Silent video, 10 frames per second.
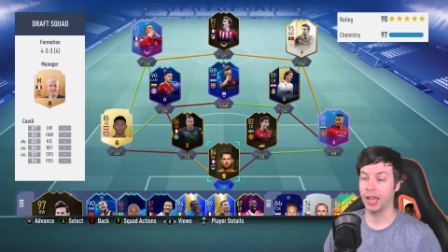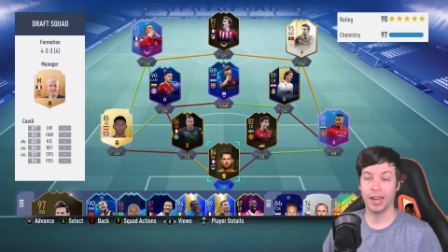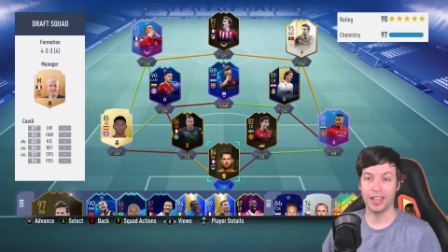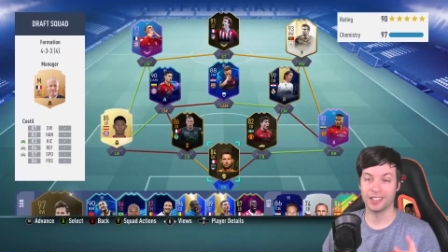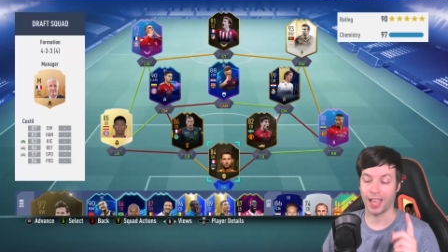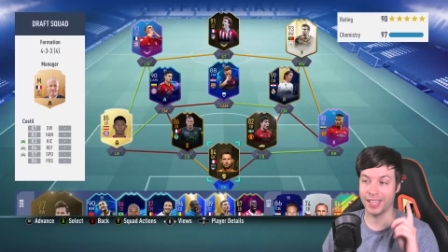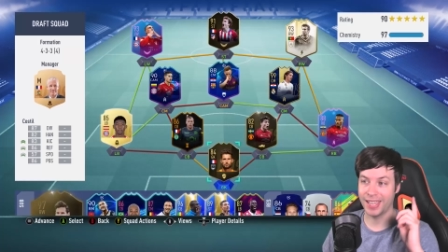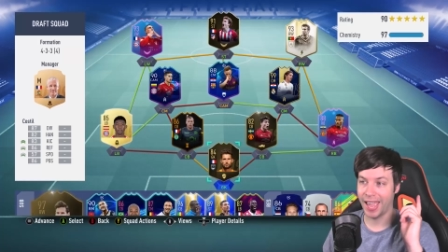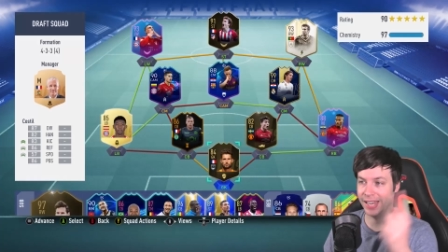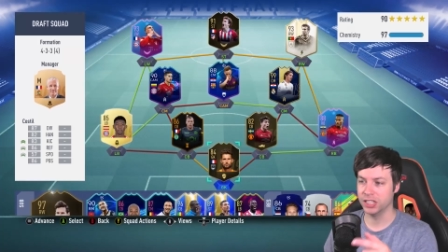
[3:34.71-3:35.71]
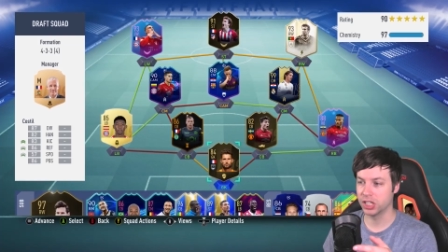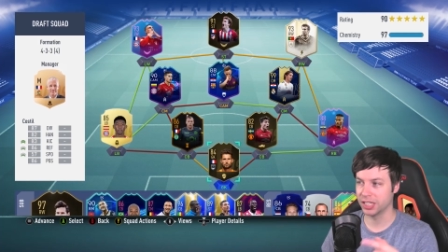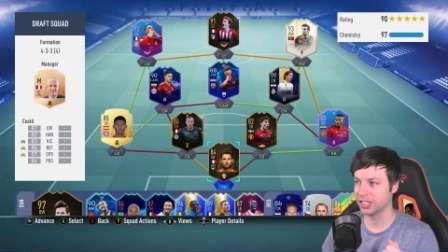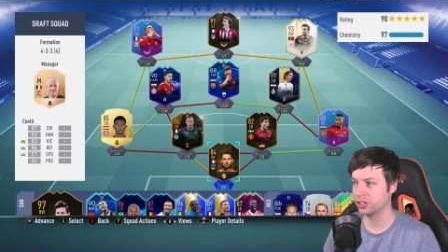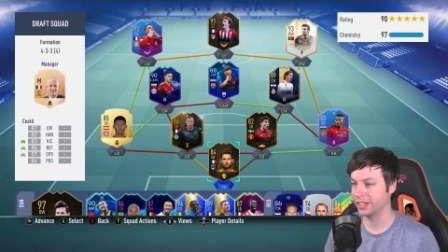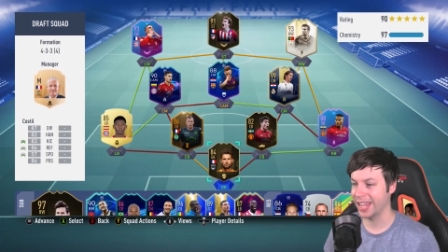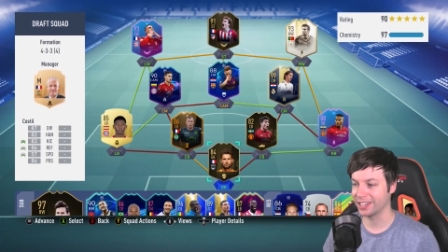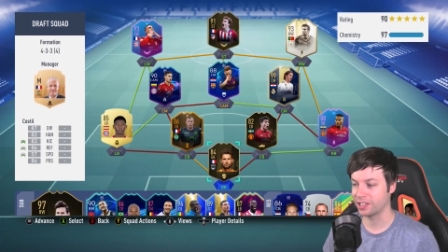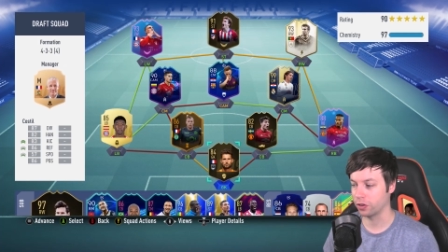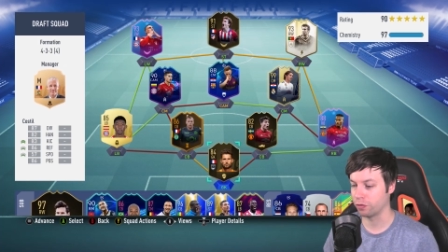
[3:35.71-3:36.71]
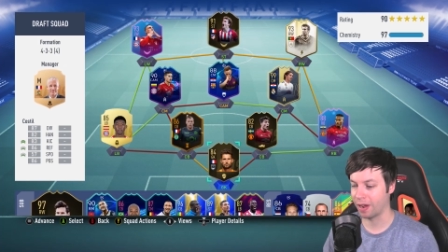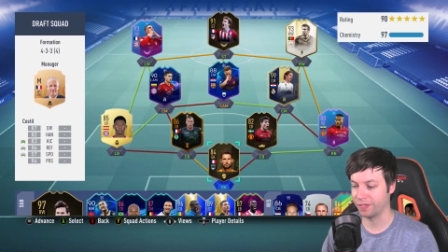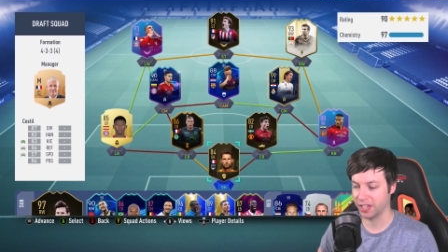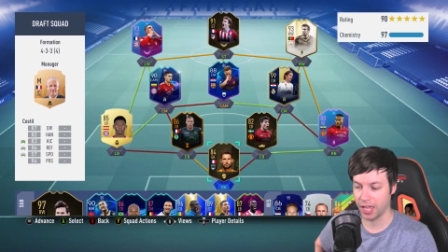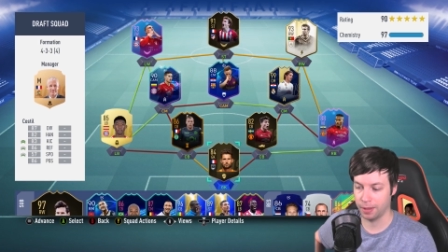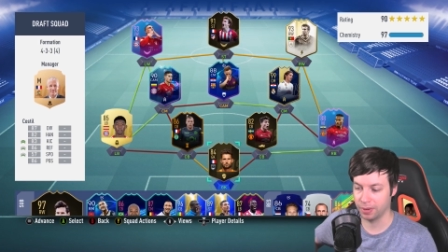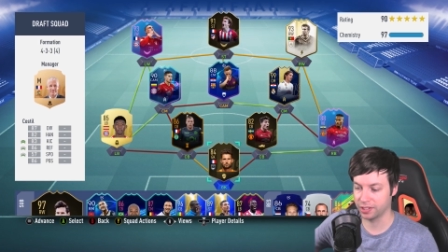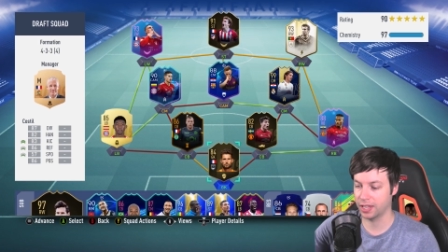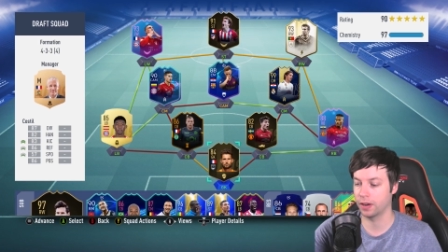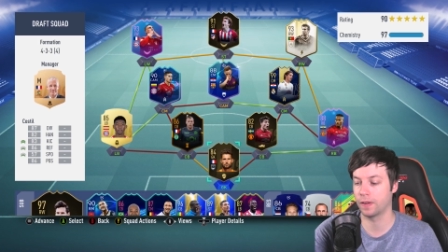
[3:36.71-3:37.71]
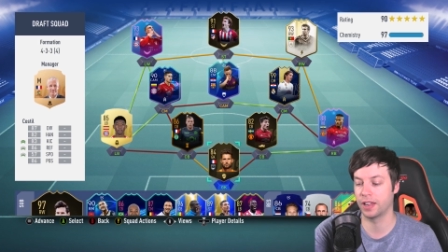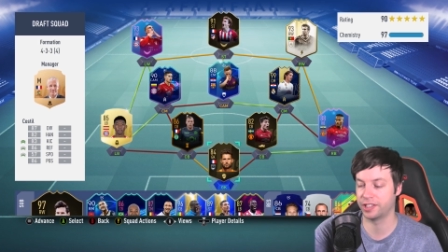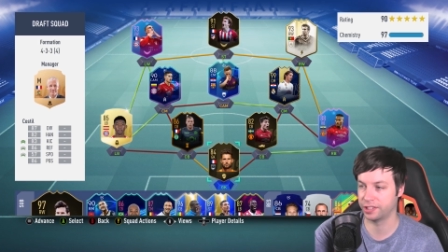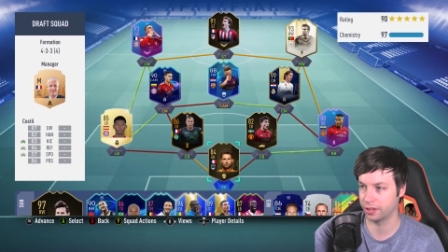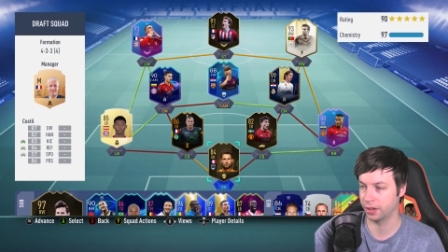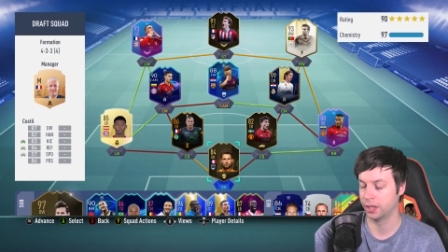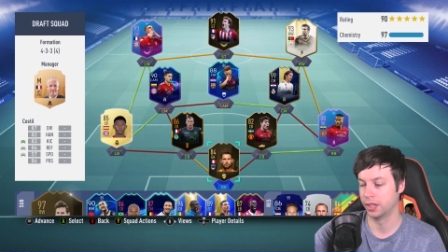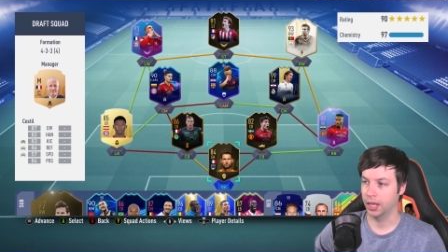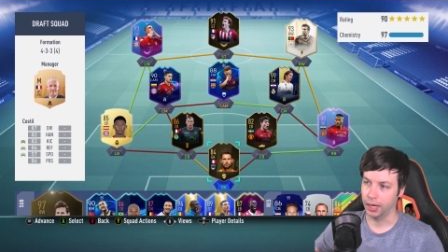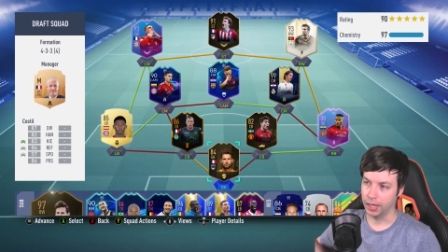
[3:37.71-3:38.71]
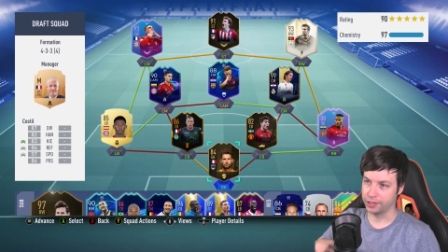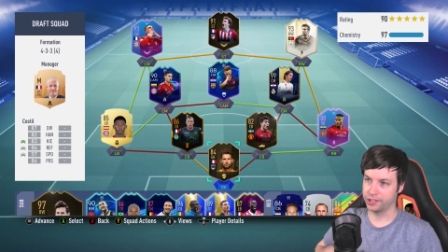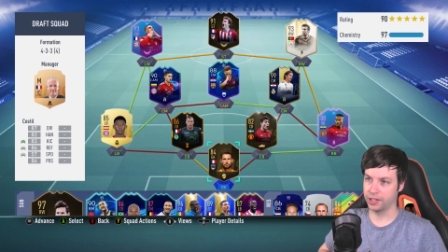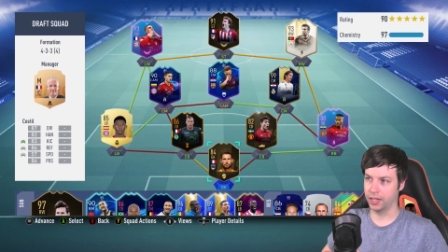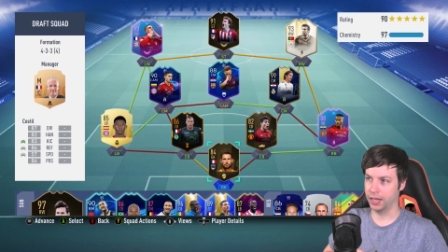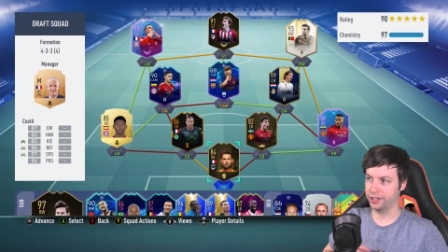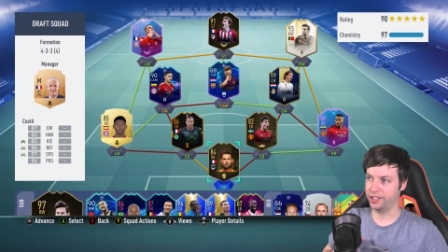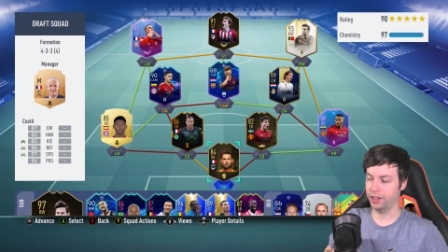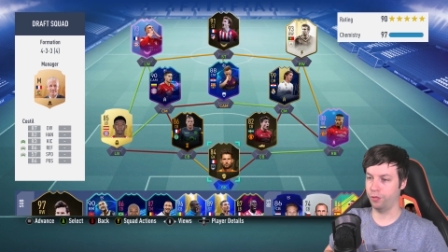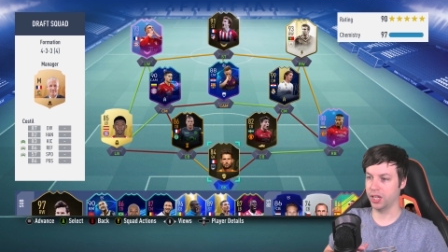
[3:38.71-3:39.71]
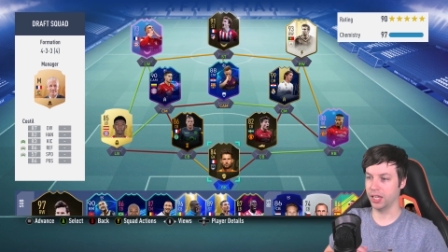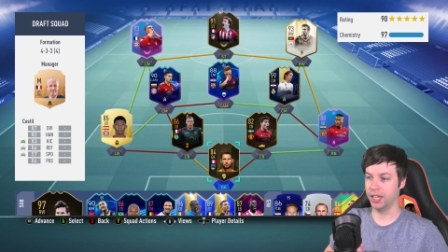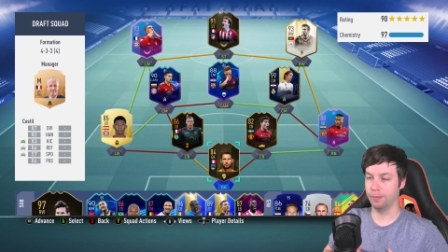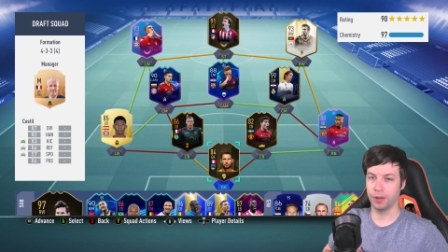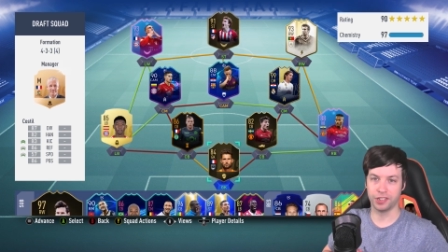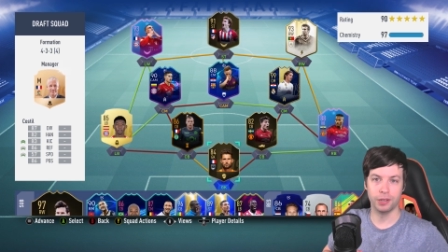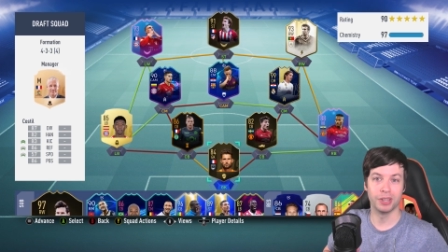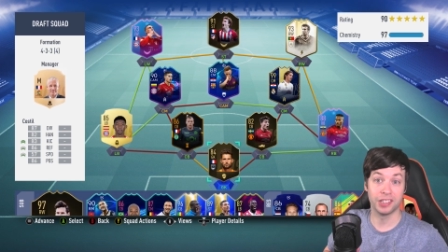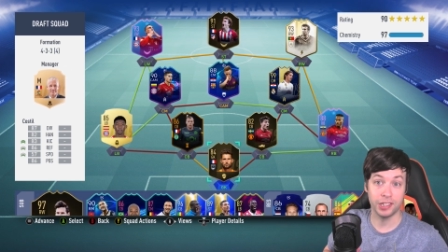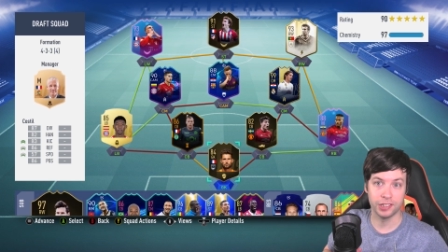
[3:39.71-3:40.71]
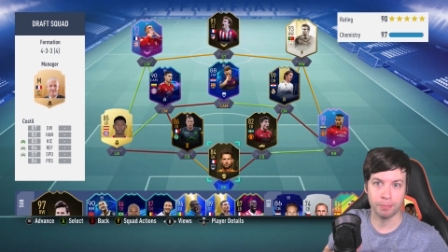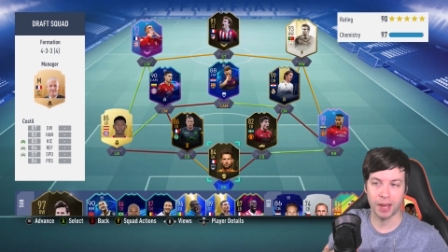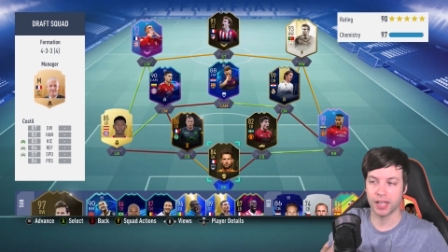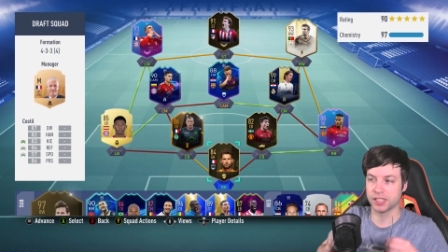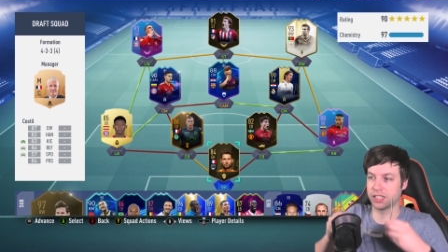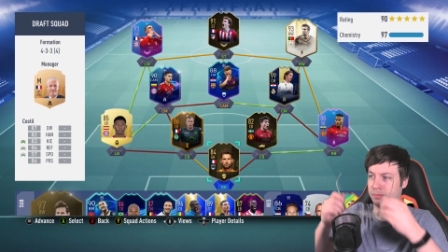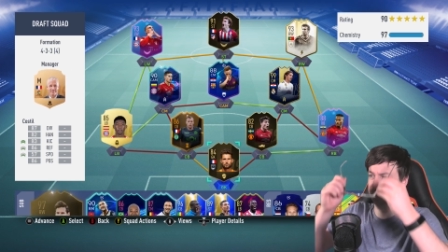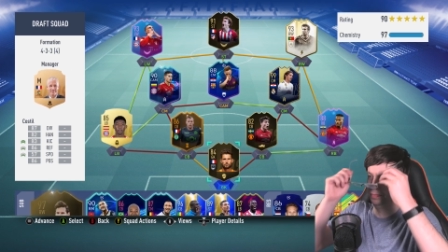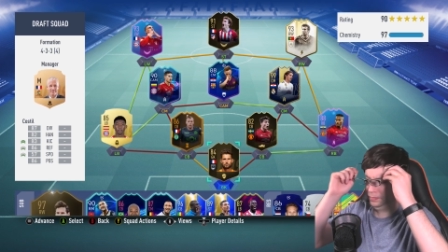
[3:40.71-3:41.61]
And let's get into this next draft game. Let's get our glasses on. And let's, uh, let's see if we can keep our Team of the Season packs.